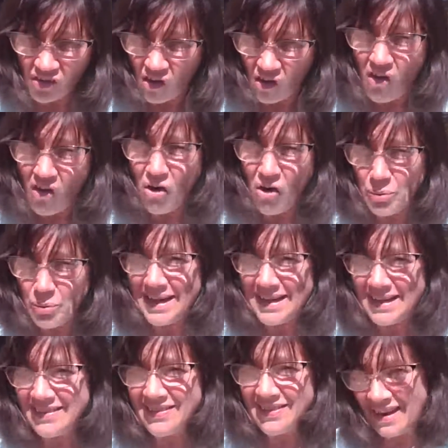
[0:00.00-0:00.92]
They're
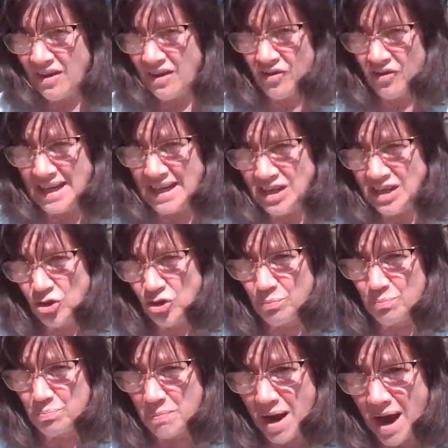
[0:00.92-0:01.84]
already there in
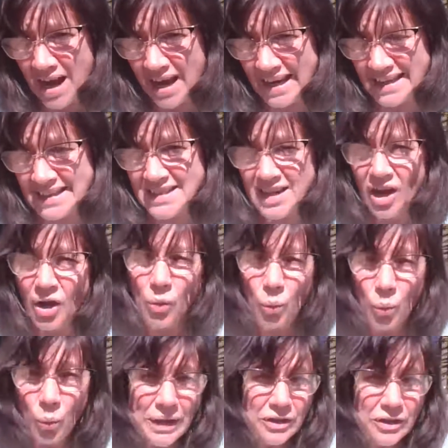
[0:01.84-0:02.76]
your mind
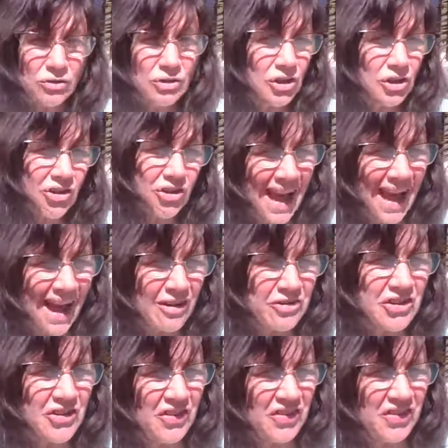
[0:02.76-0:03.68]
when you learn
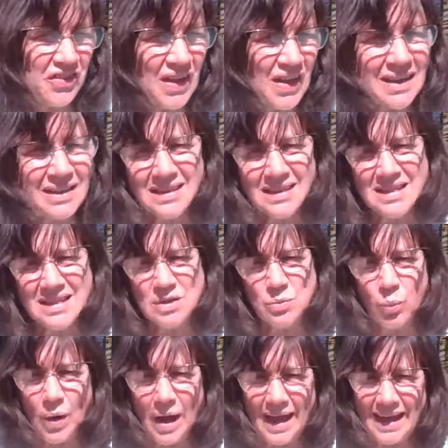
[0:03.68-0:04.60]
how to think
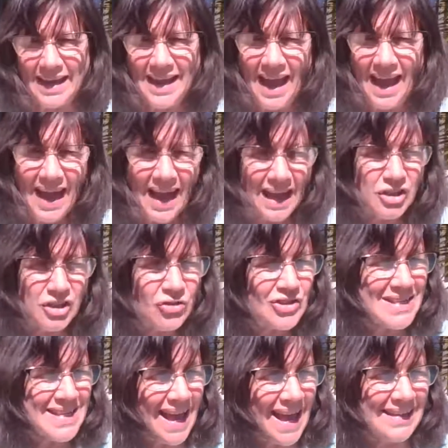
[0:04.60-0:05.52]
this way and
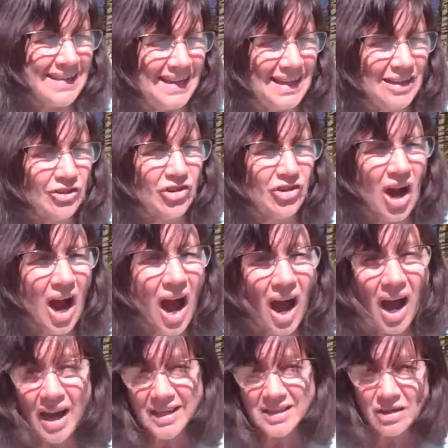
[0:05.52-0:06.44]
use that inner
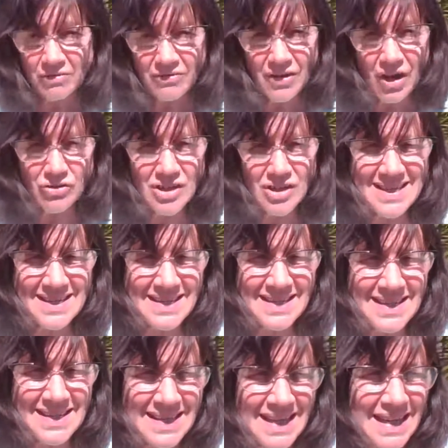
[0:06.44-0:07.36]
eye to focus
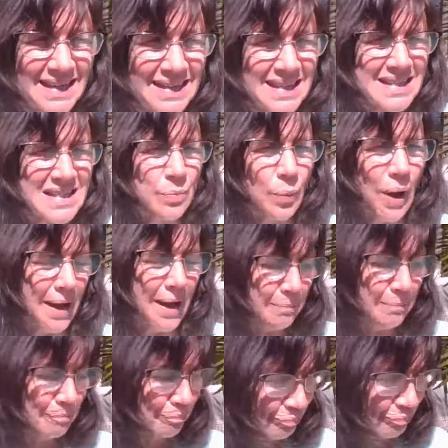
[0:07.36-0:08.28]
and see this
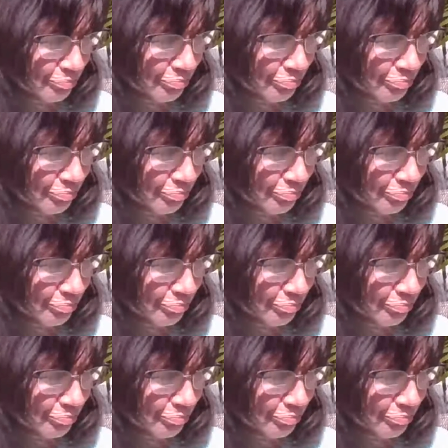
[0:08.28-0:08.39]
way.